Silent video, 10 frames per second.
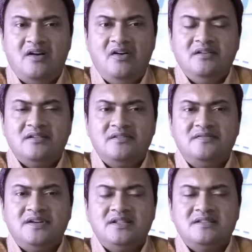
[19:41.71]
on
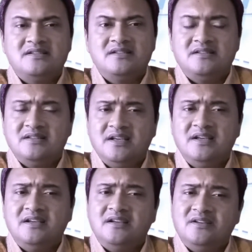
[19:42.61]
reference,
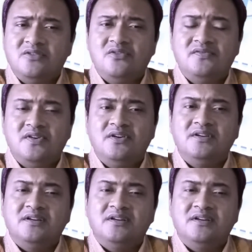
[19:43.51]
they go for,